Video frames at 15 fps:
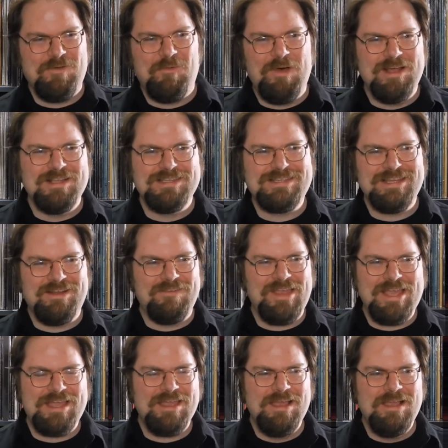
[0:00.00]
at once. And I'm
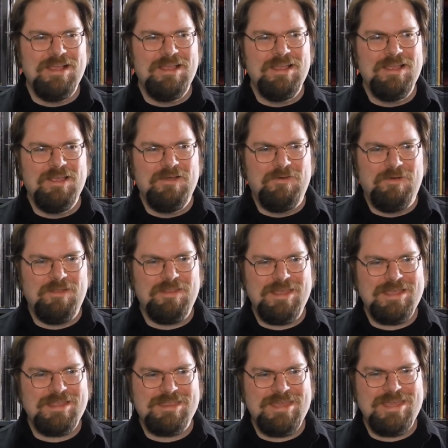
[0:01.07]
like, well,
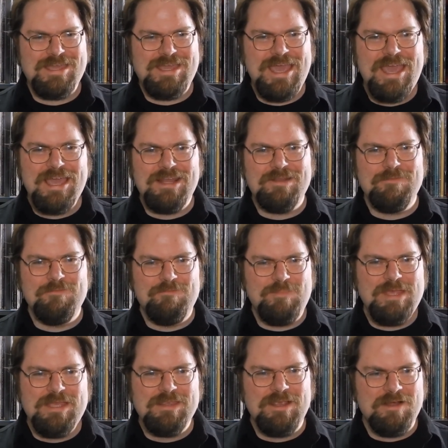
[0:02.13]
like they can't
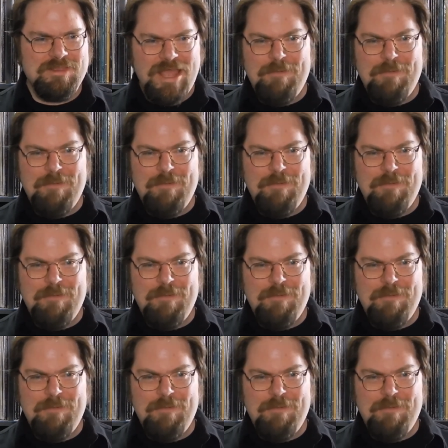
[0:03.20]
be there.